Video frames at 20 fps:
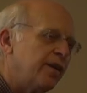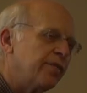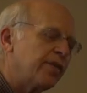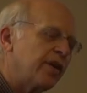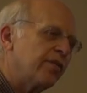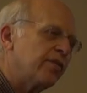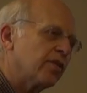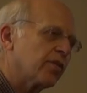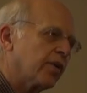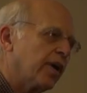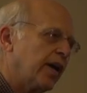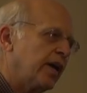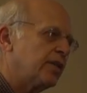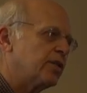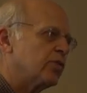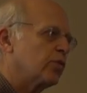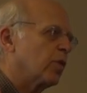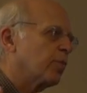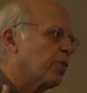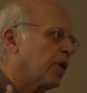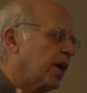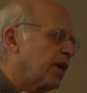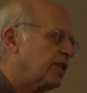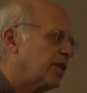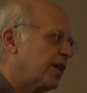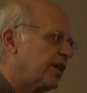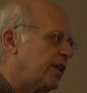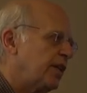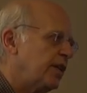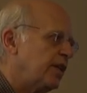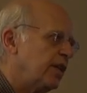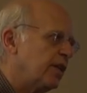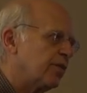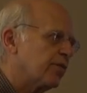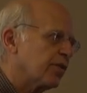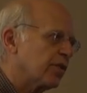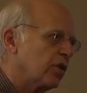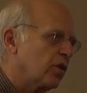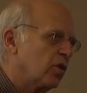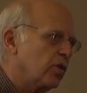have given rise to a project he did
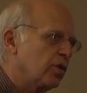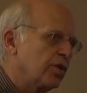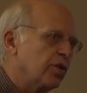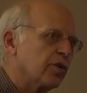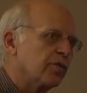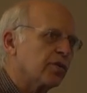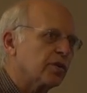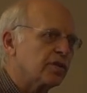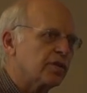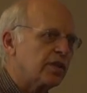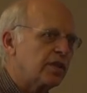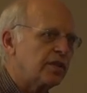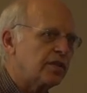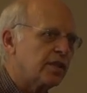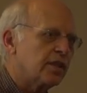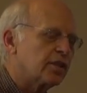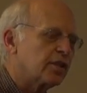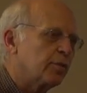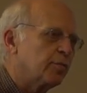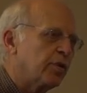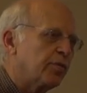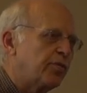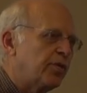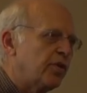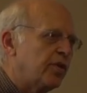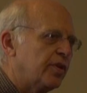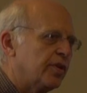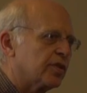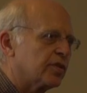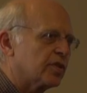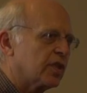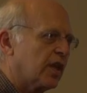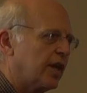for the whole university system a few years